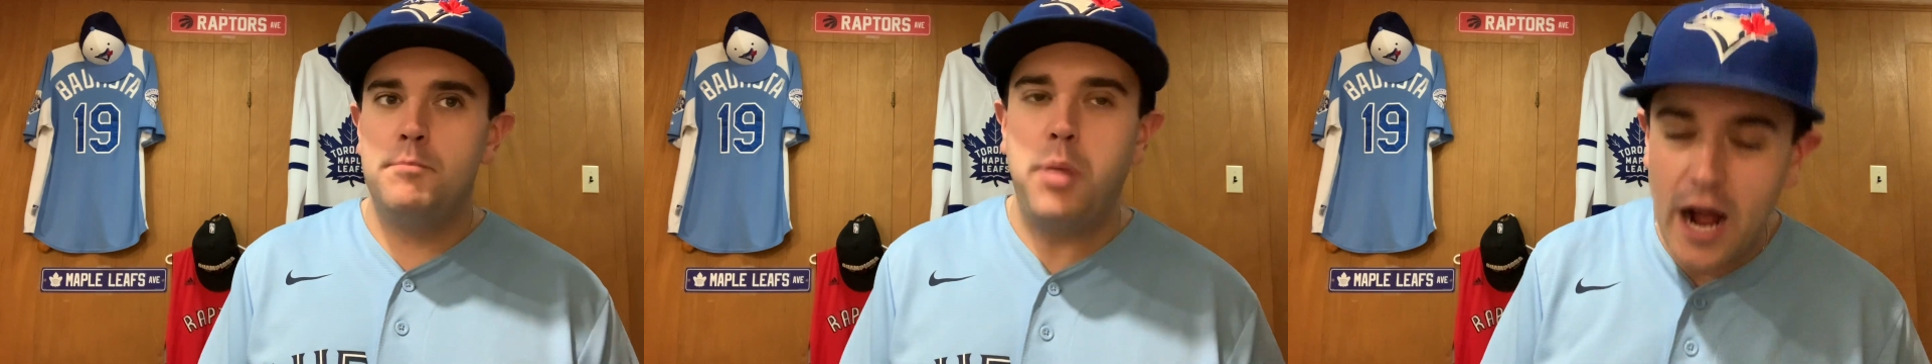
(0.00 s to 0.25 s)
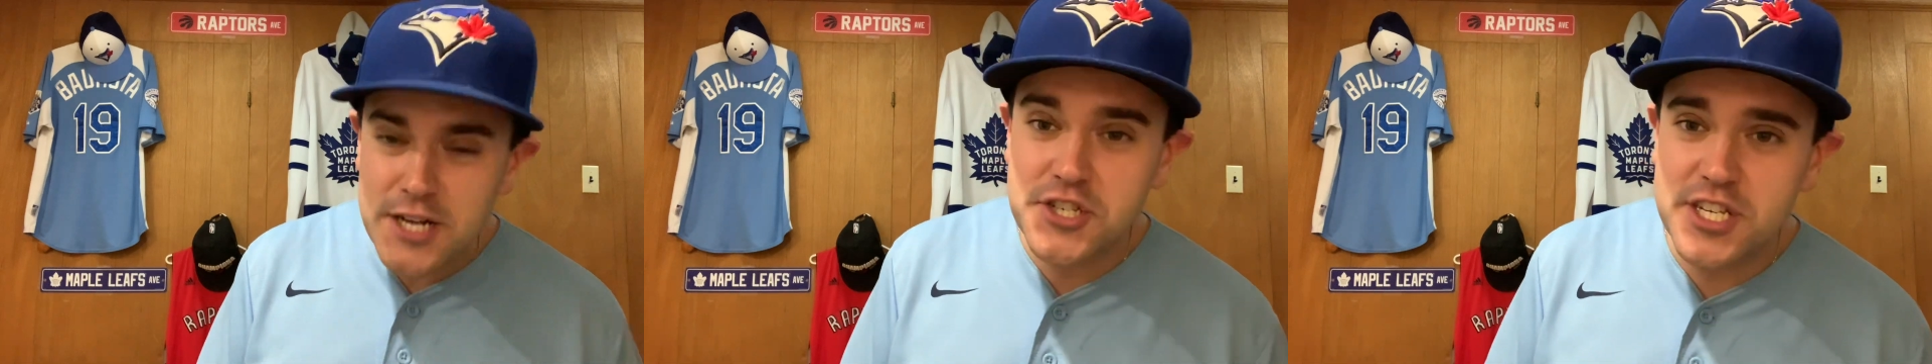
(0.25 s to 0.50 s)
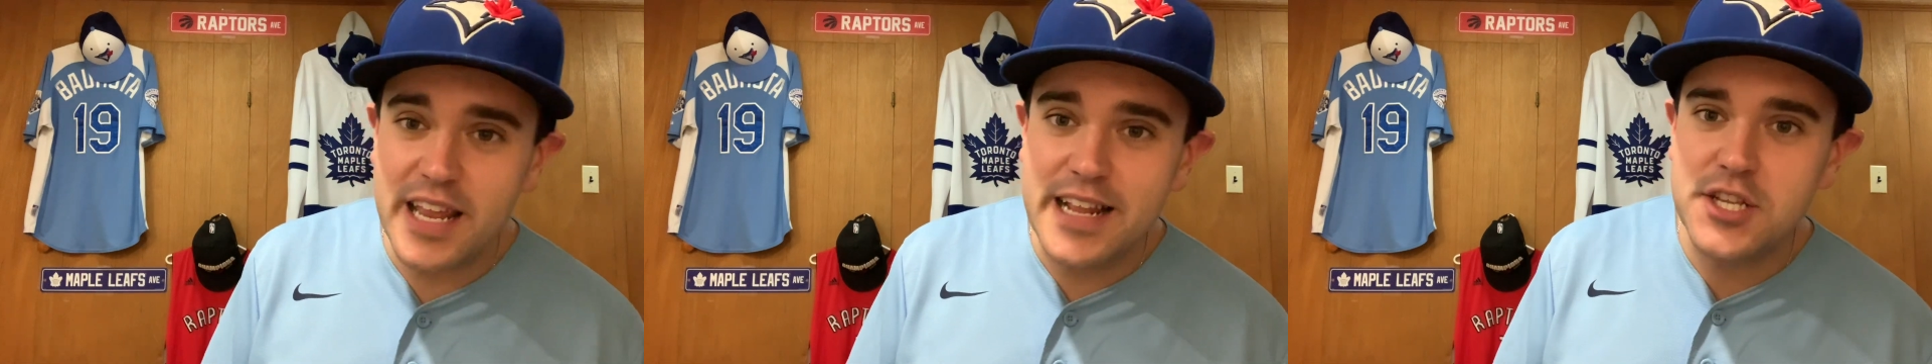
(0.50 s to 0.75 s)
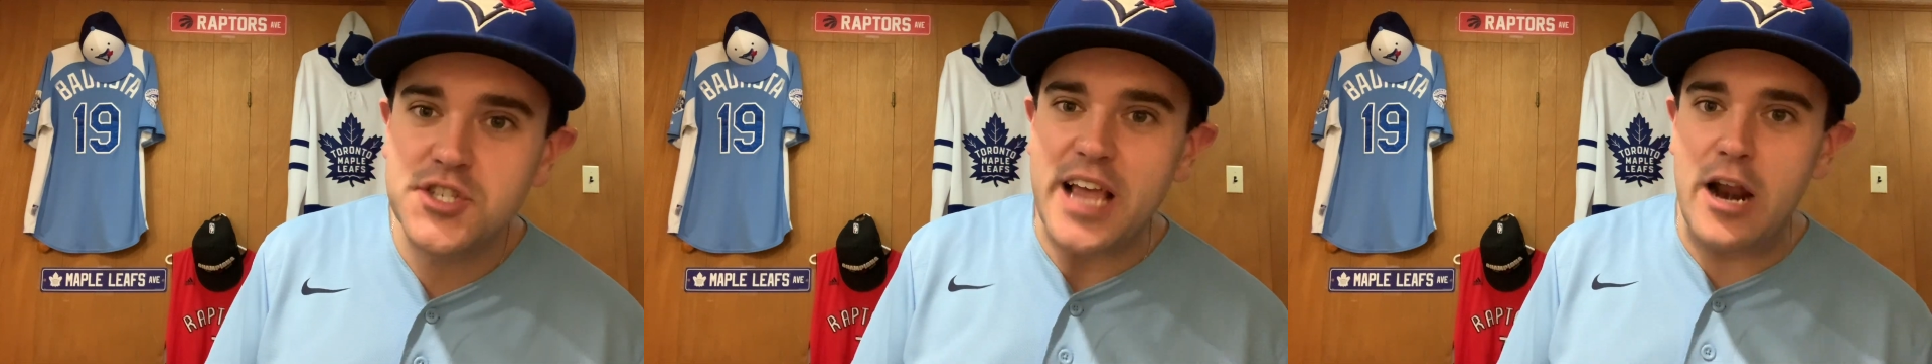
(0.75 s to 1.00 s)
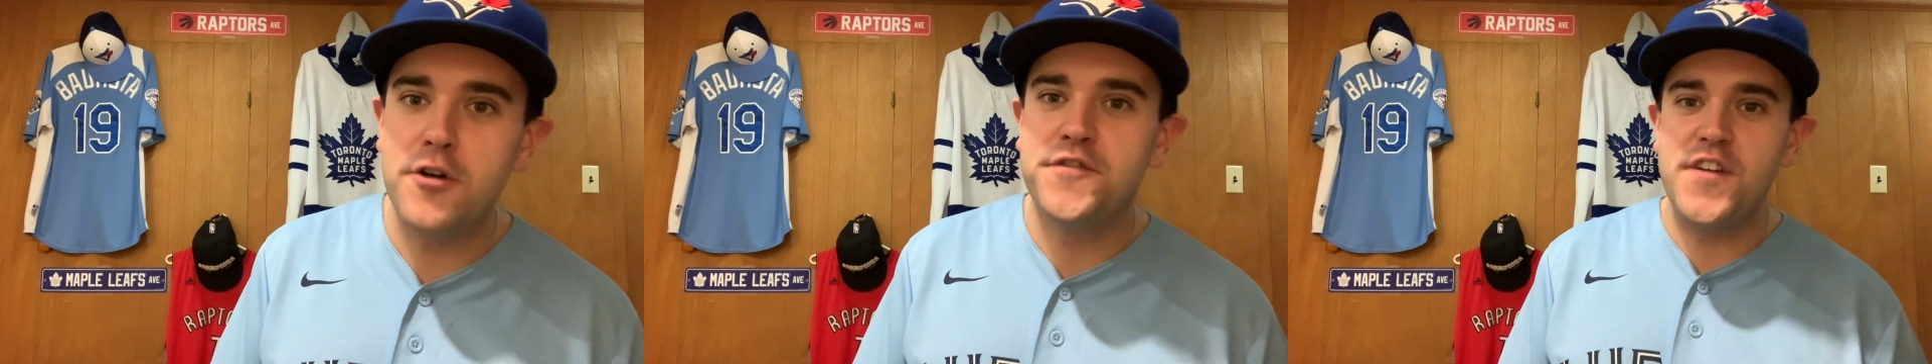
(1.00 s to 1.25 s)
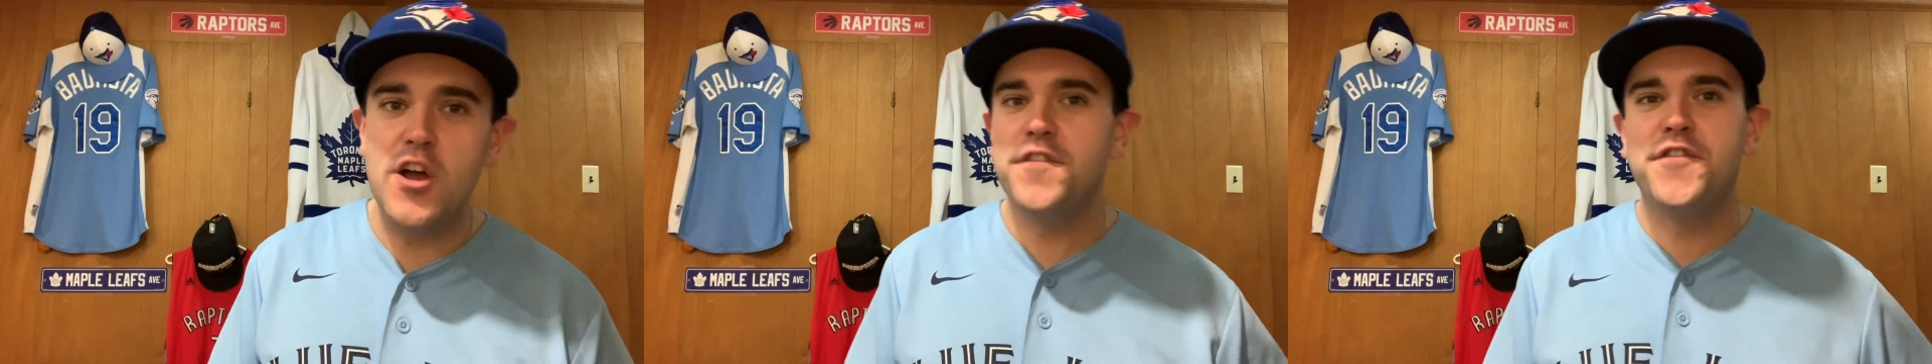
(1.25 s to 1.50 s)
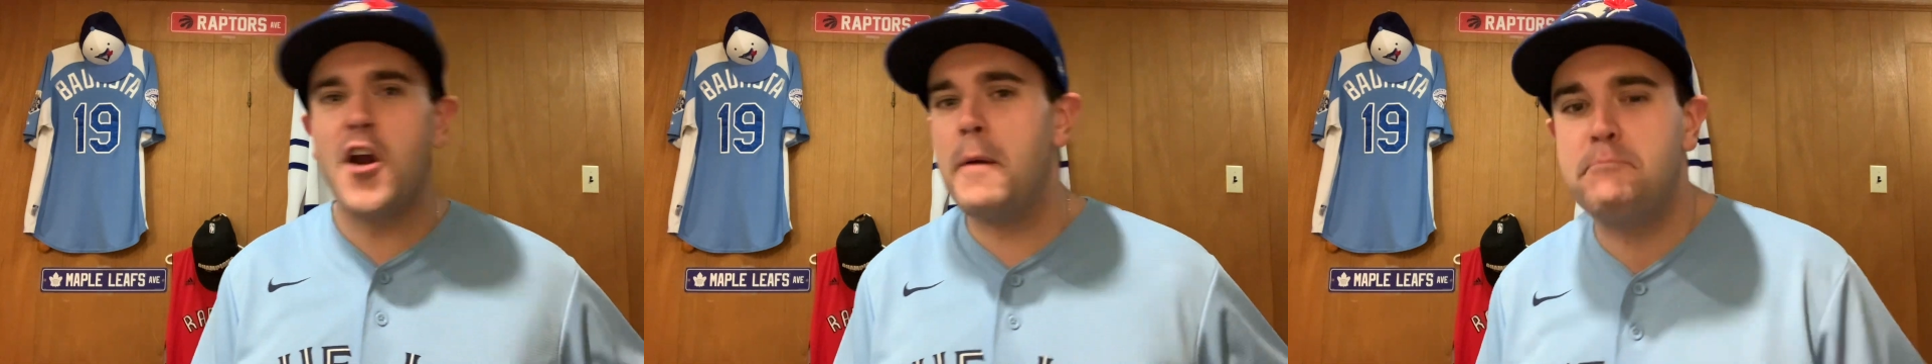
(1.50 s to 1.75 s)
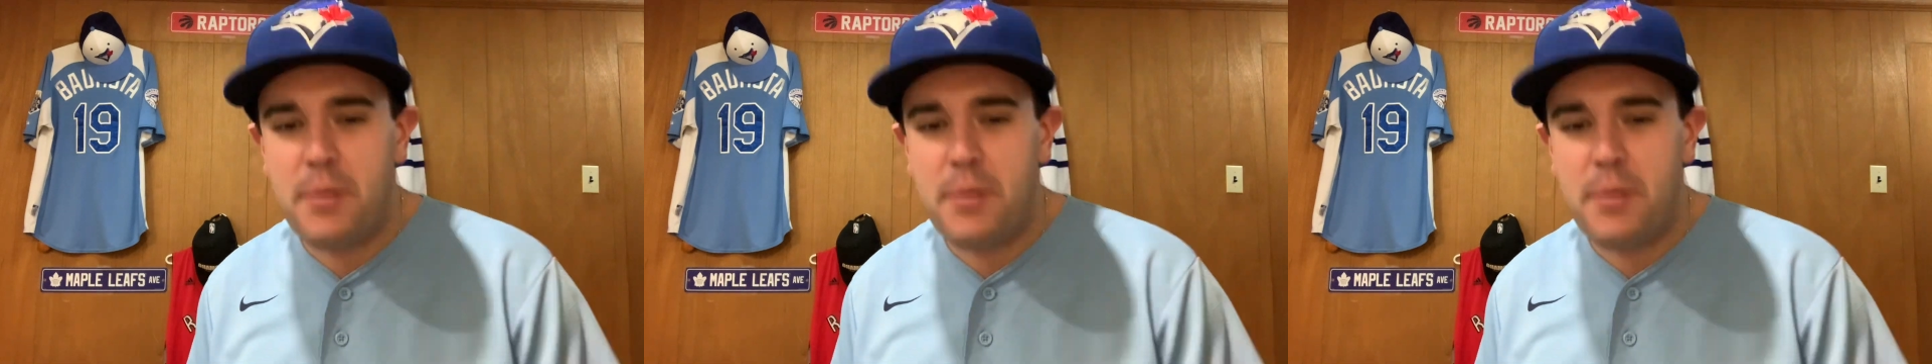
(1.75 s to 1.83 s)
punches it into center field for a